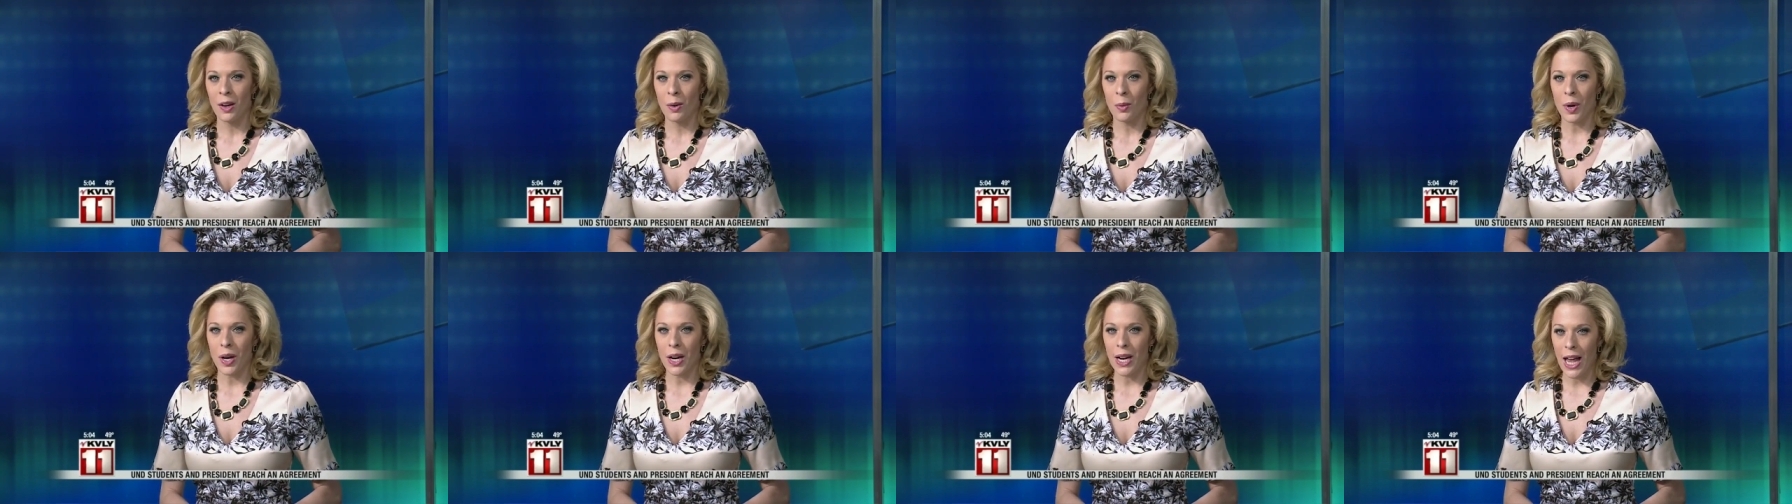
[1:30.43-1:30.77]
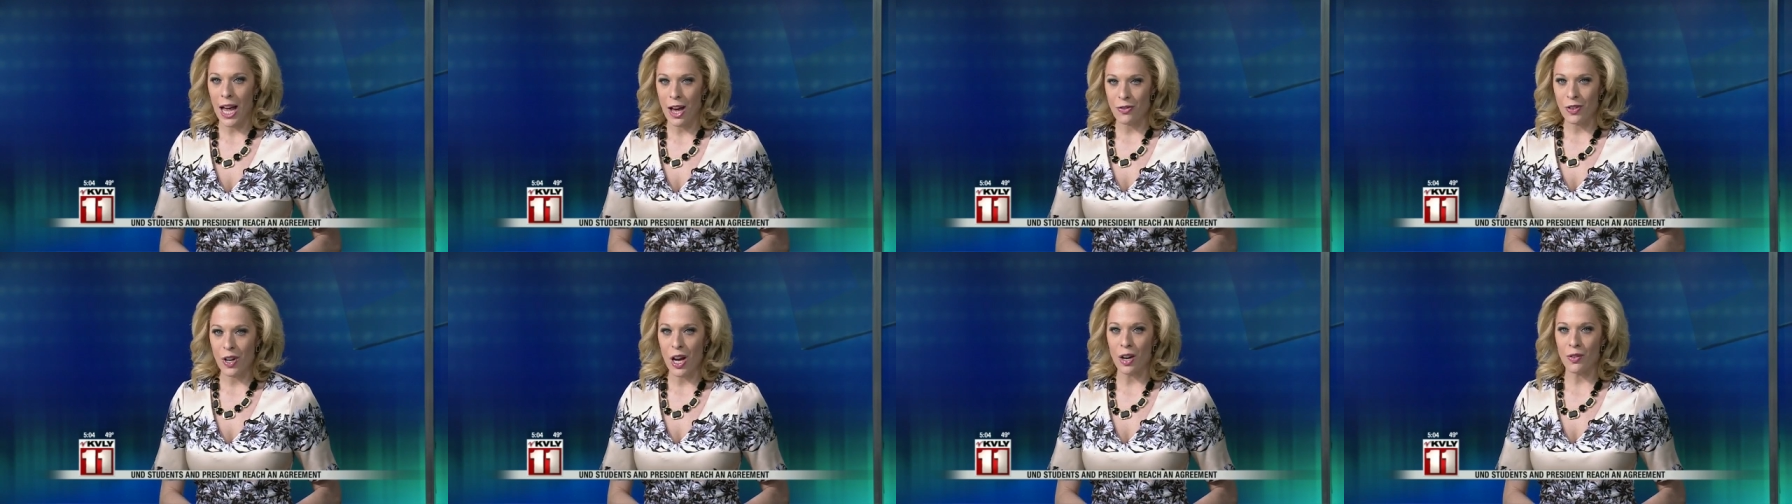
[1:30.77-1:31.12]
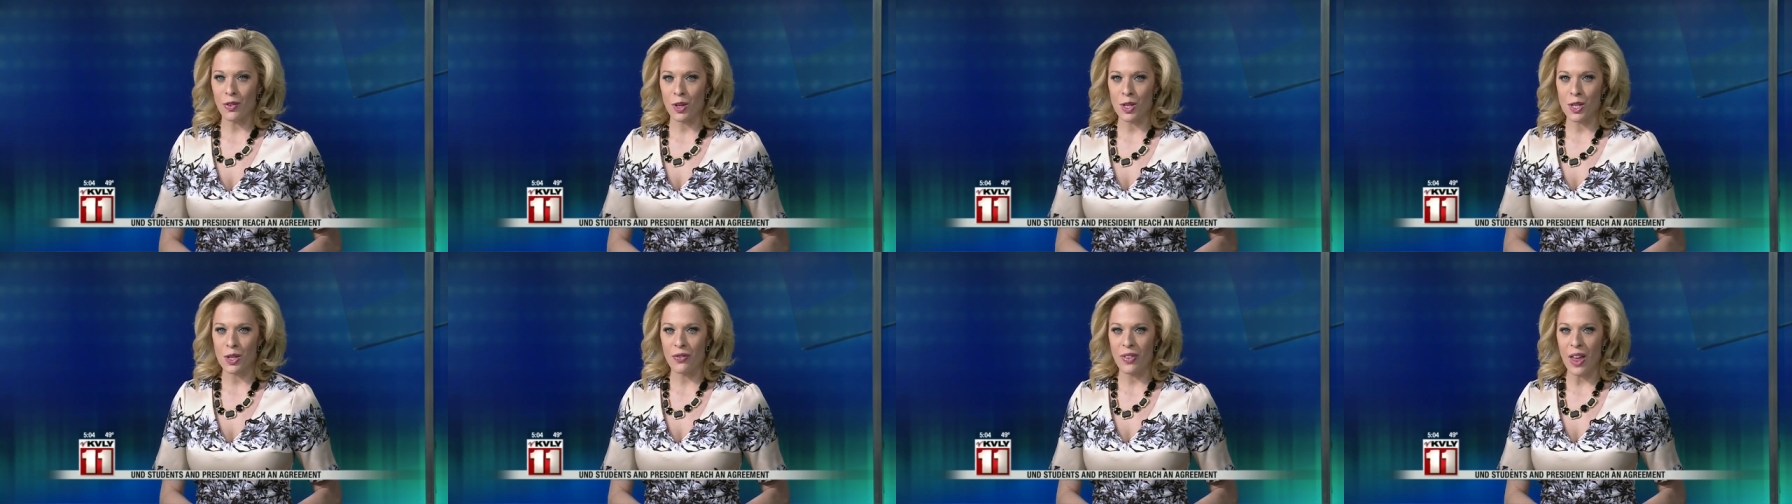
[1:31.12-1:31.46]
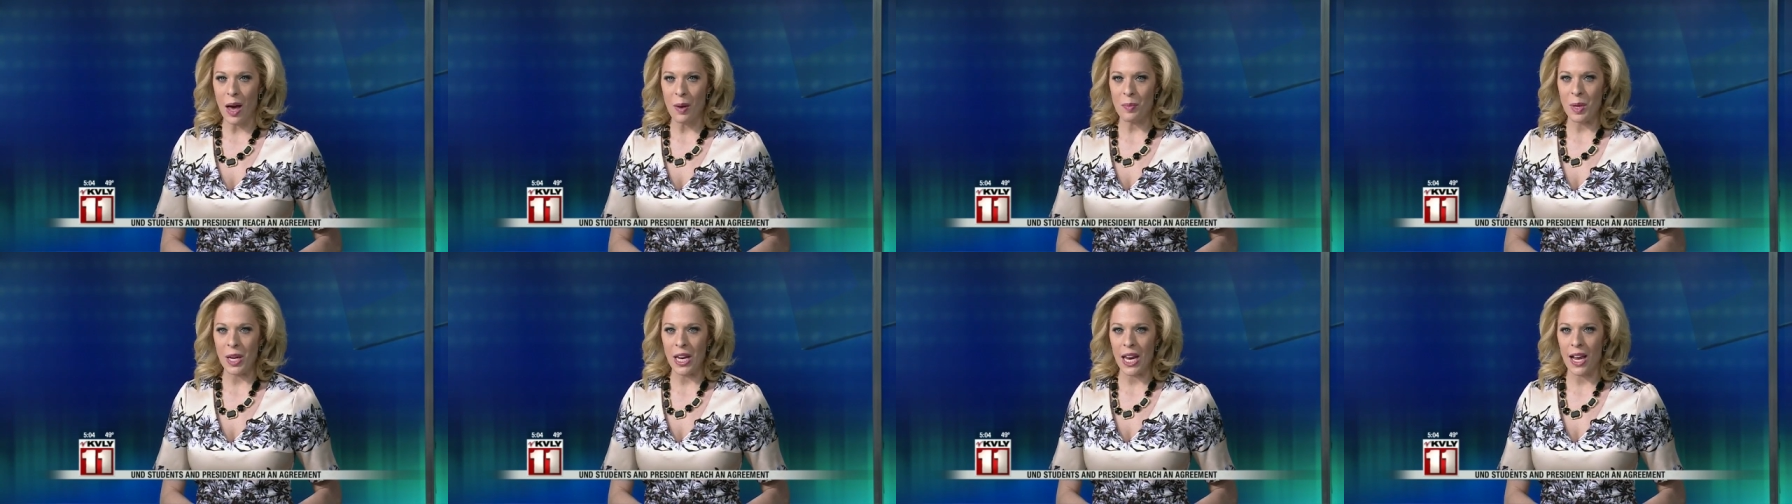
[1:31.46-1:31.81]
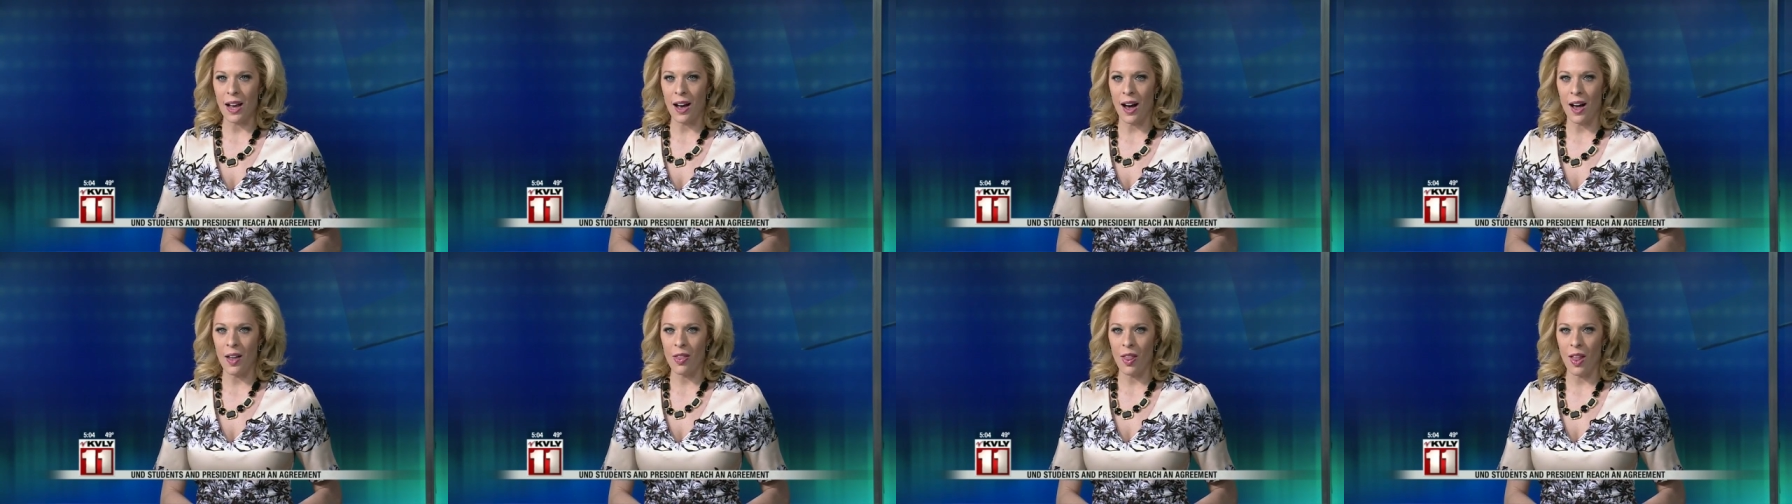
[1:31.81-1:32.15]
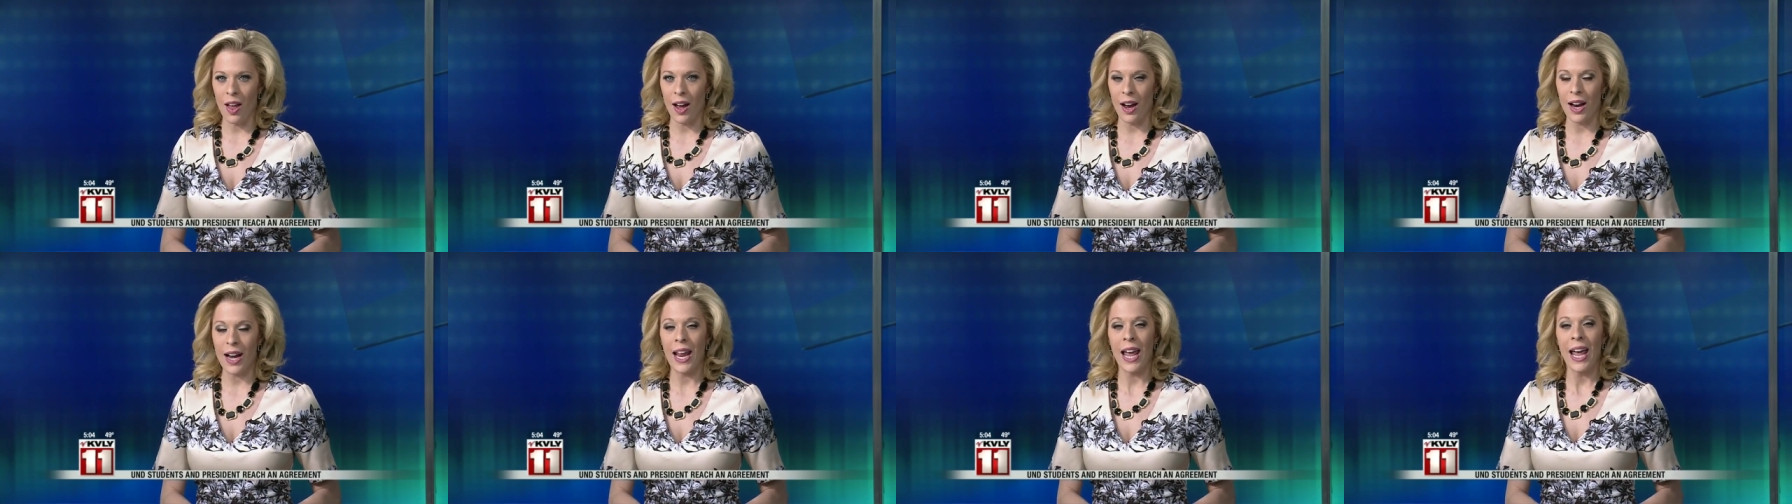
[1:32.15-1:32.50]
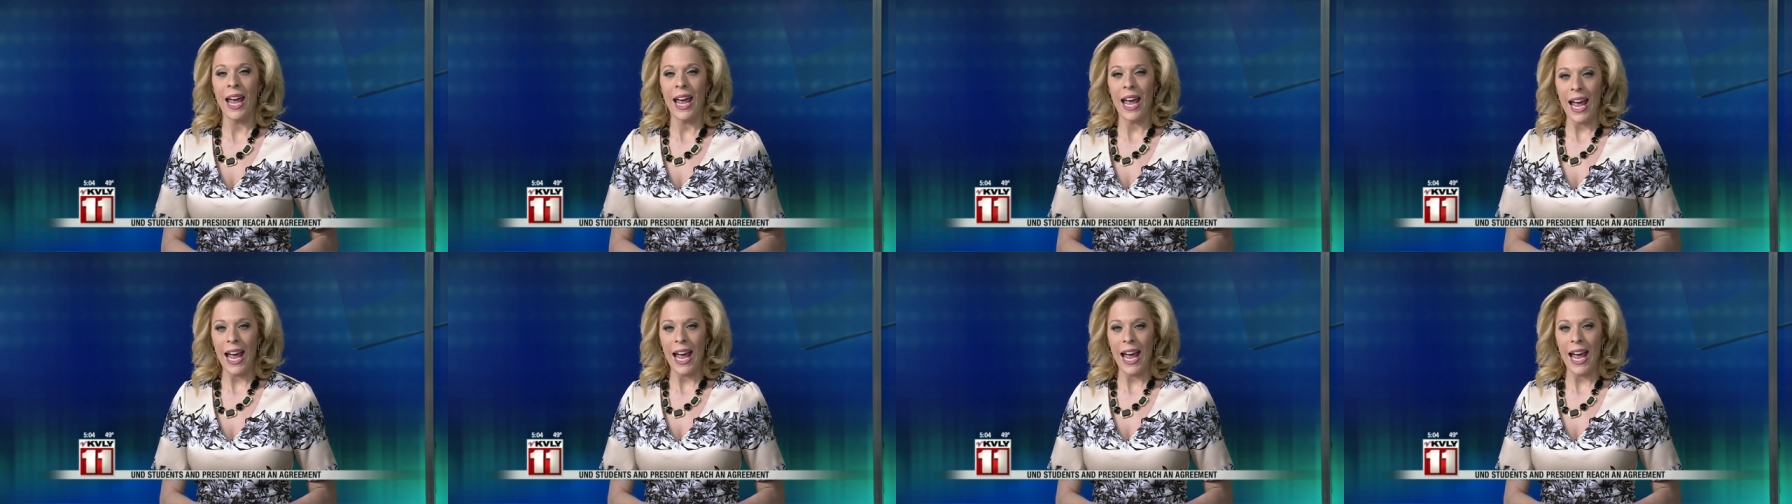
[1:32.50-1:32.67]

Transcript: We're going to have coverage of that meeting online